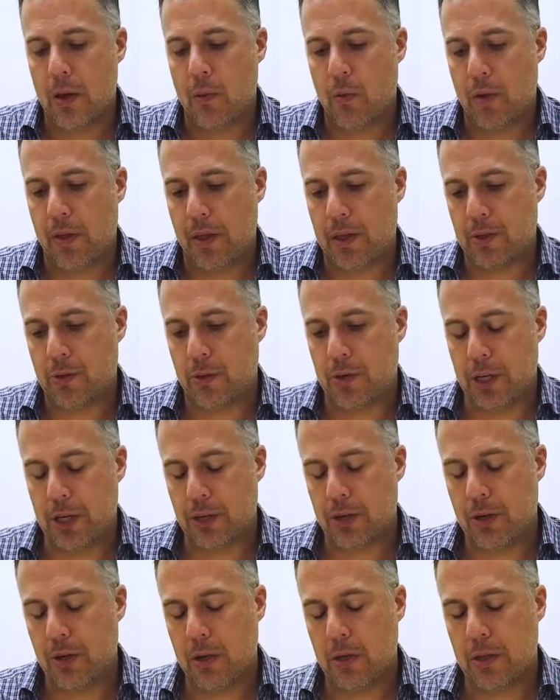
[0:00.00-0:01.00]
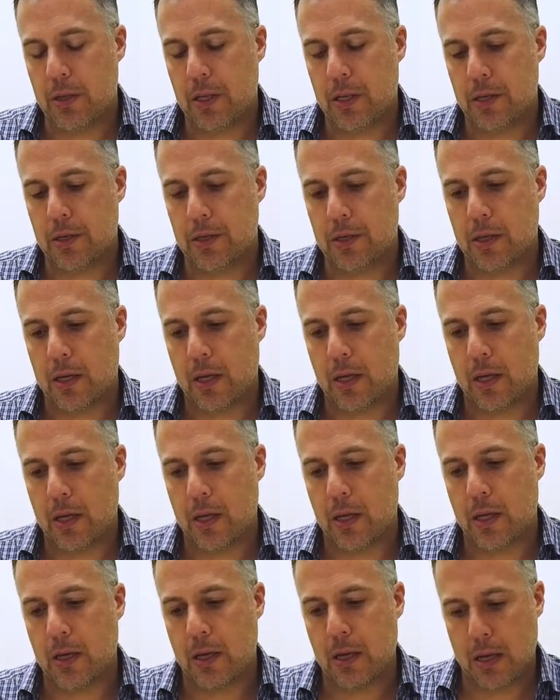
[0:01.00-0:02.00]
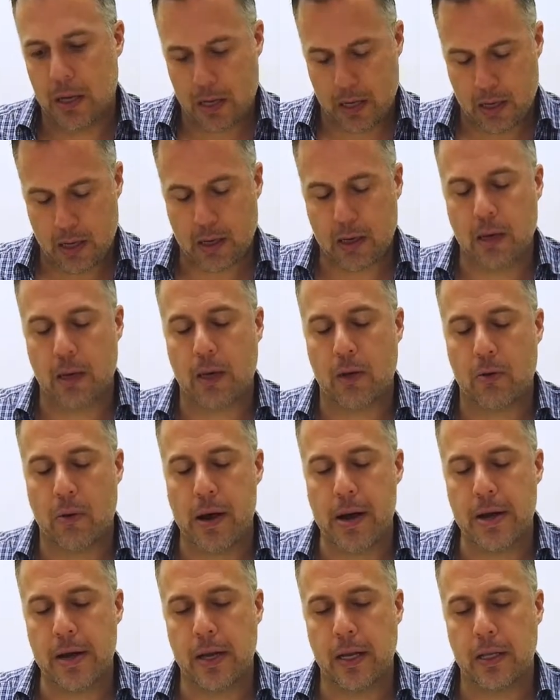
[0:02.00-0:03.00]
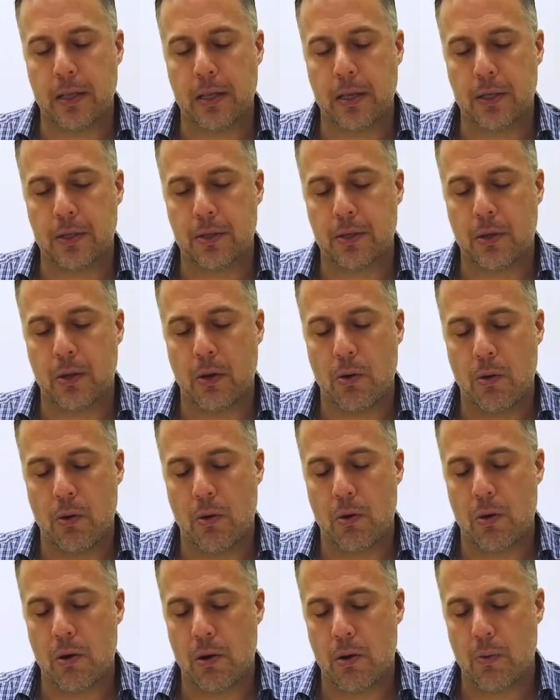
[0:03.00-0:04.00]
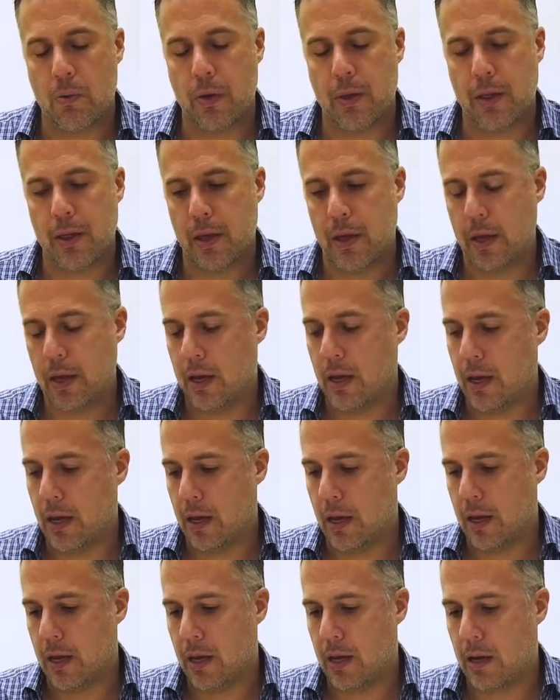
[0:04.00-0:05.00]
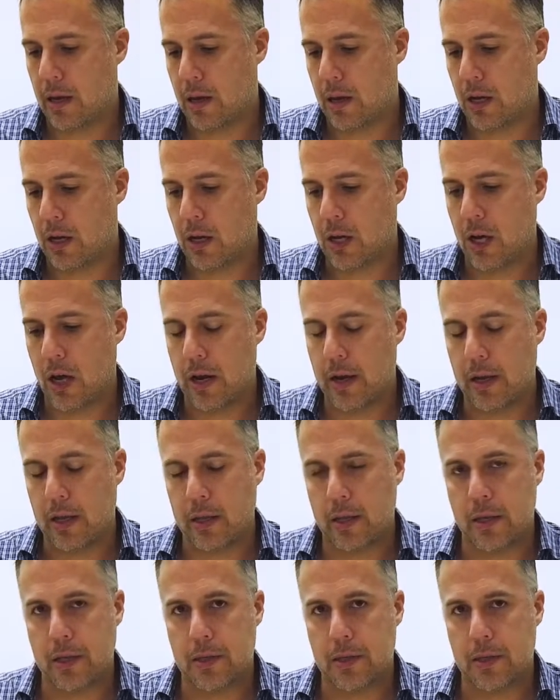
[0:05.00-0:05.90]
With a traditional disc, uh, a grinding disc, or with a, a uh, cutting